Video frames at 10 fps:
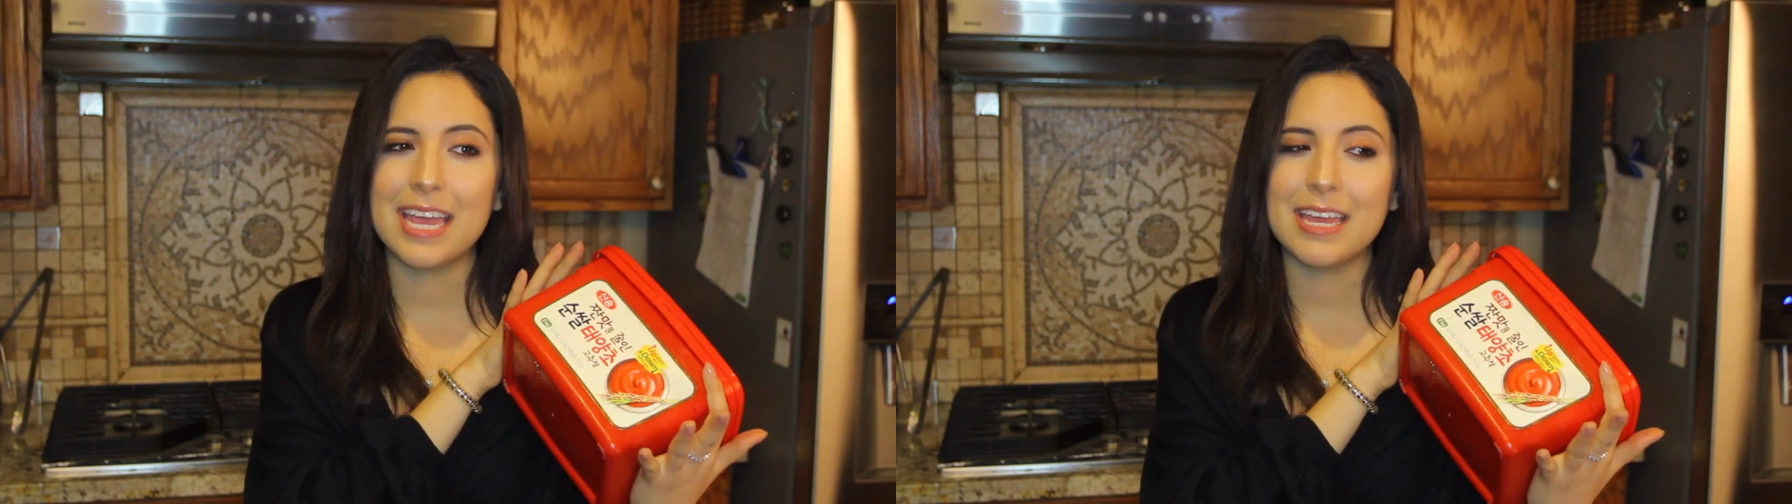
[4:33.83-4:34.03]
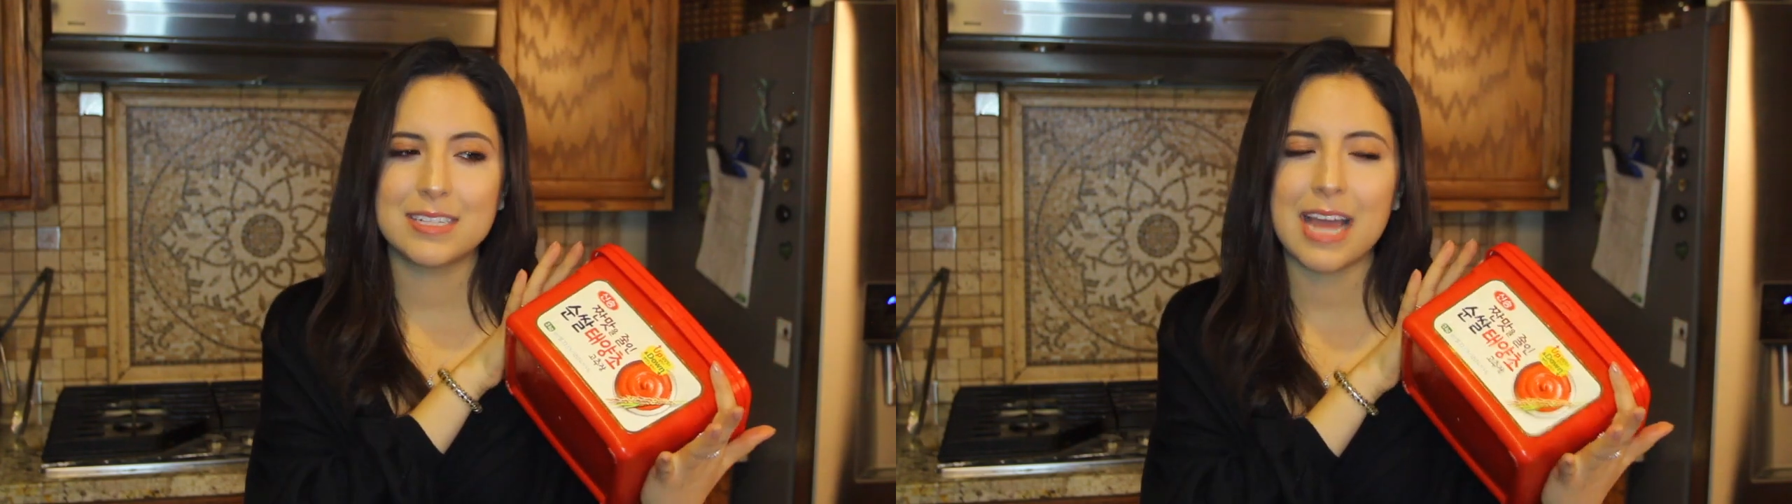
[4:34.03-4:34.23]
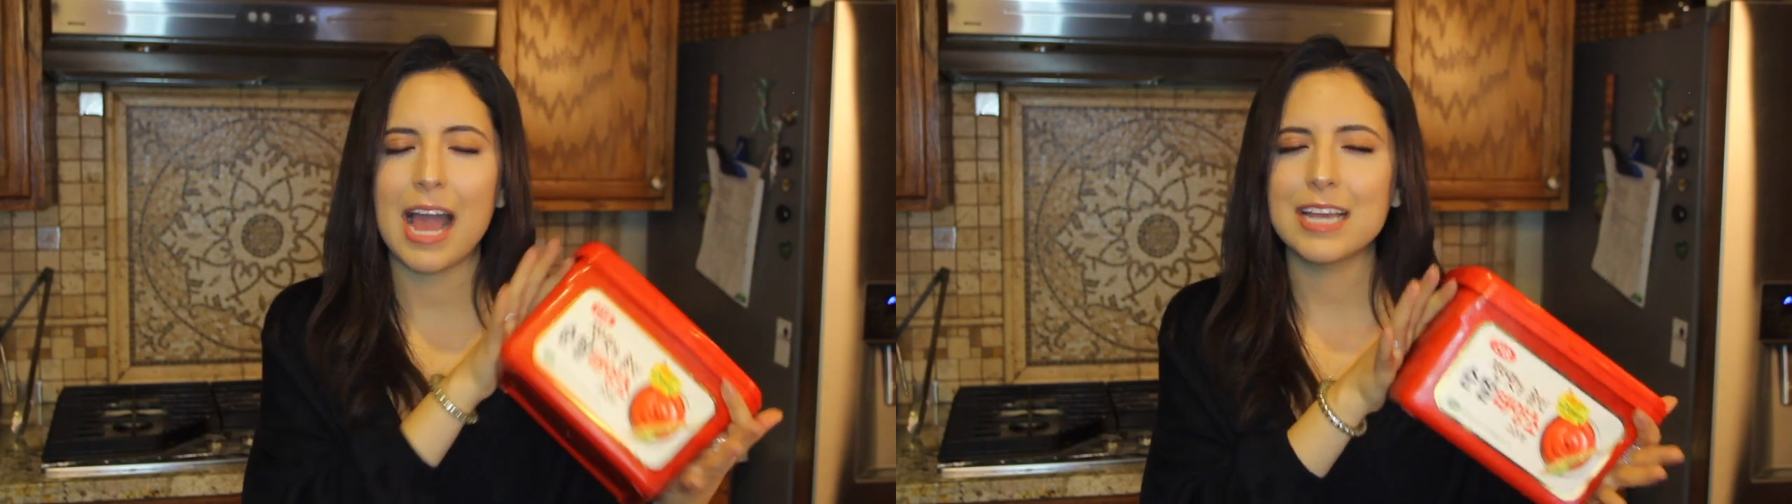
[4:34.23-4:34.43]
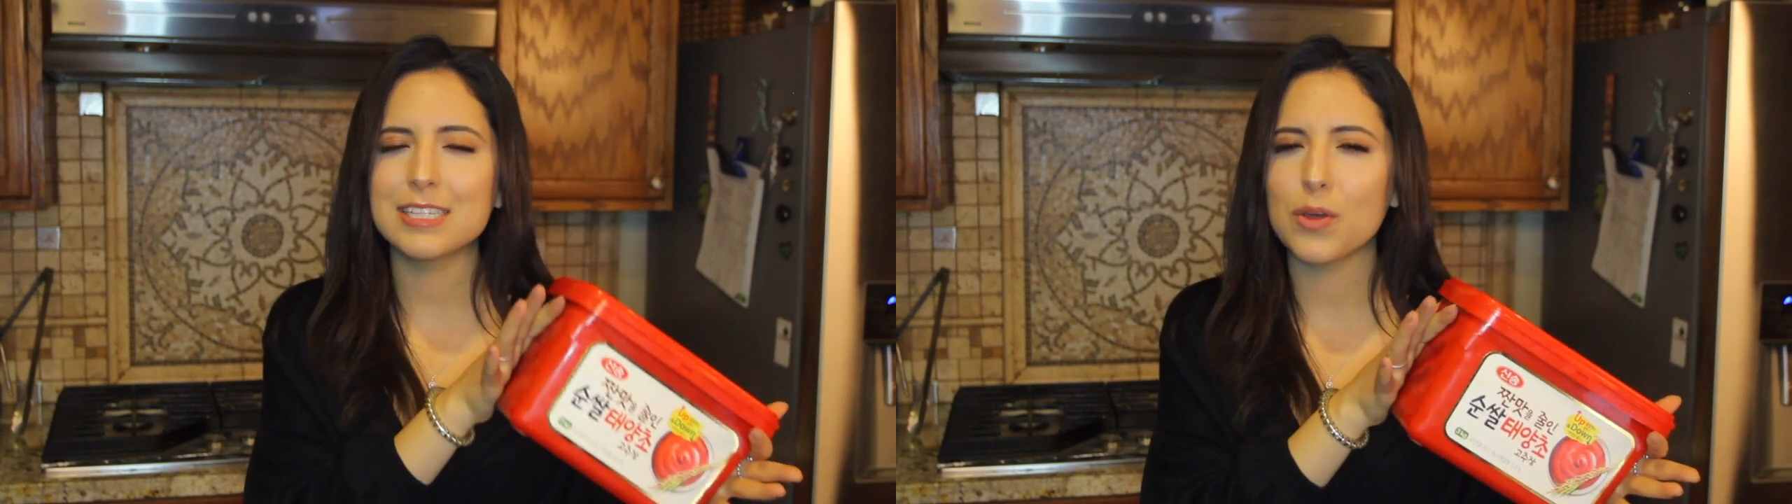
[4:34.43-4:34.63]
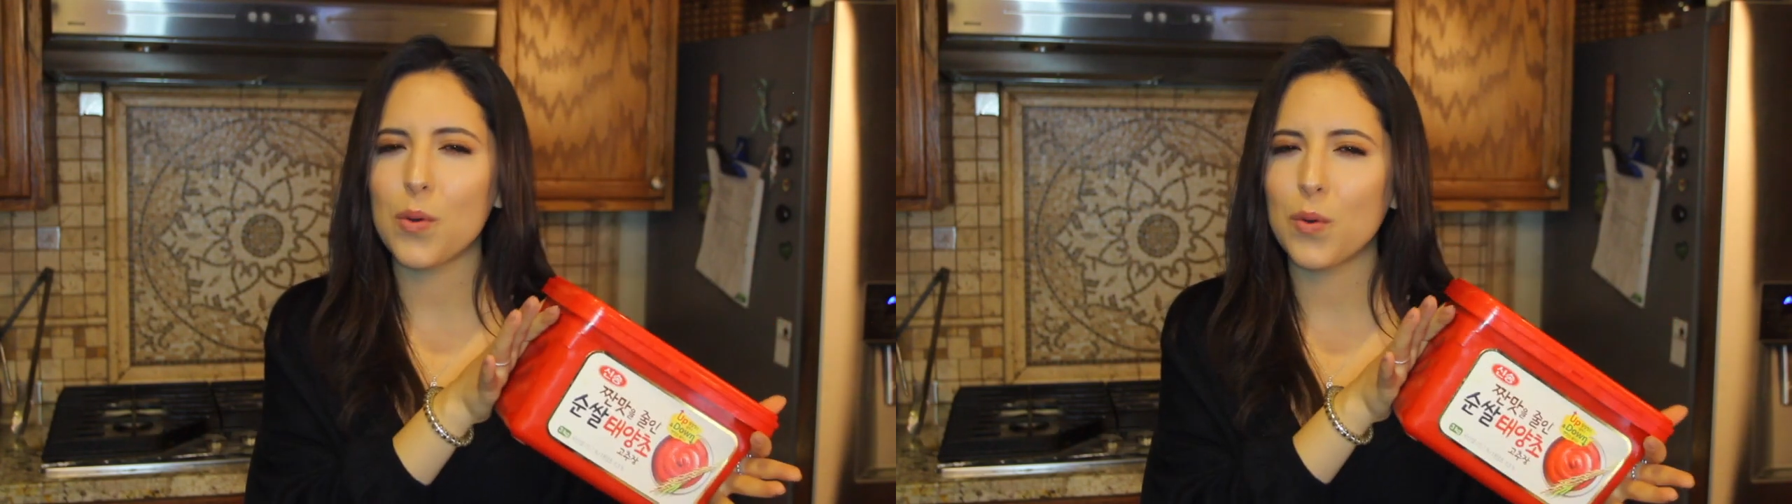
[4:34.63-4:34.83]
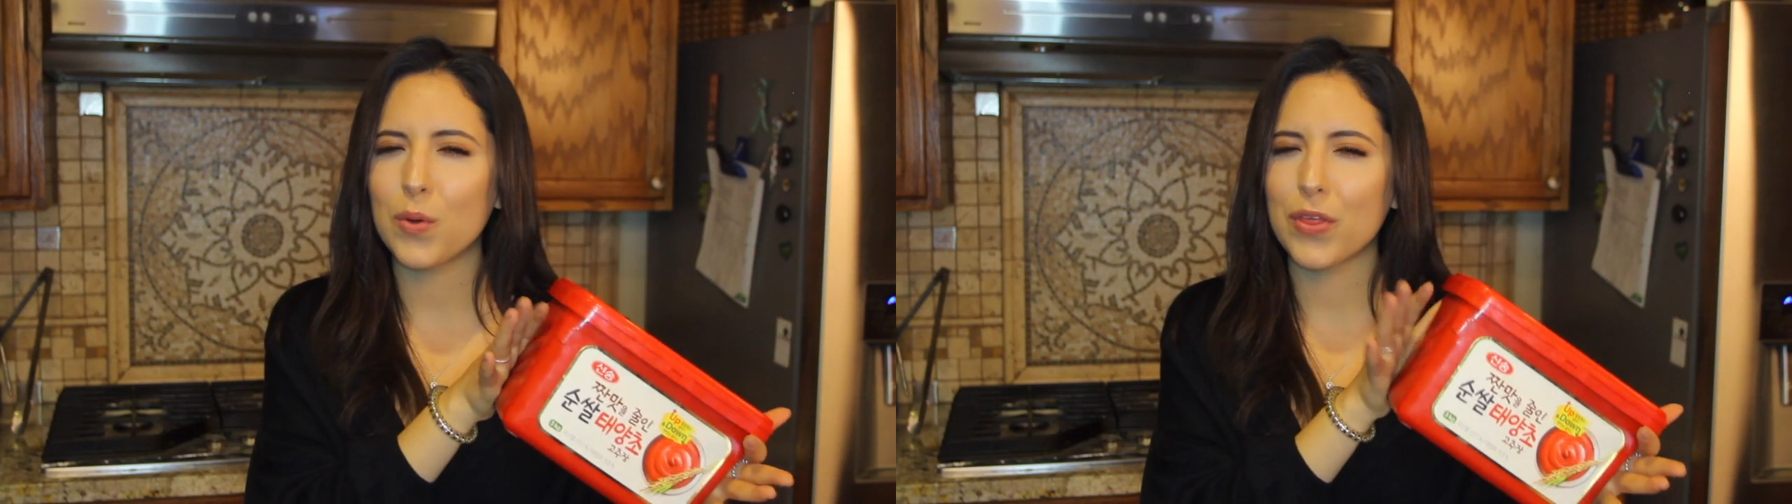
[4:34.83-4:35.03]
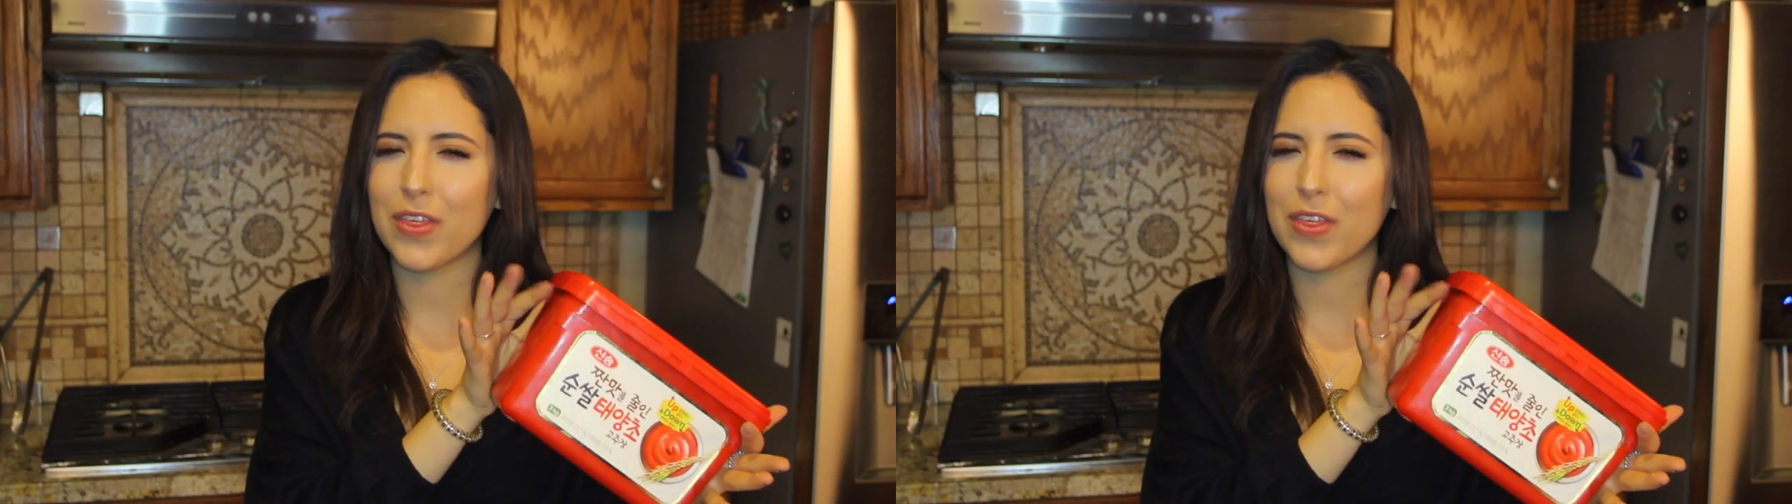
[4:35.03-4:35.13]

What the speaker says: It ties the whole